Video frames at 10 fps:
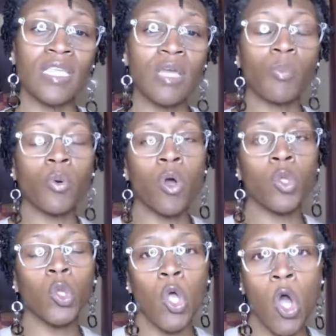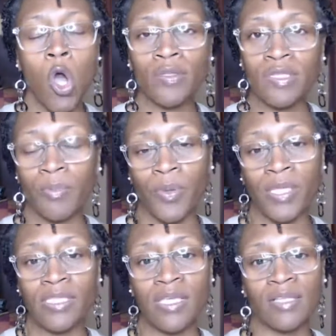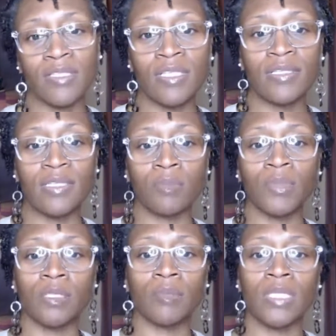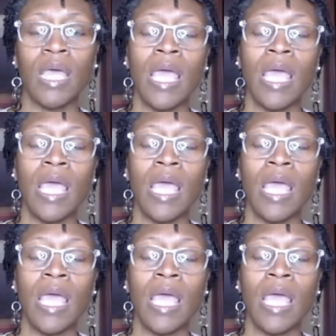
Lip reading: it prolongs the PTSD symptoms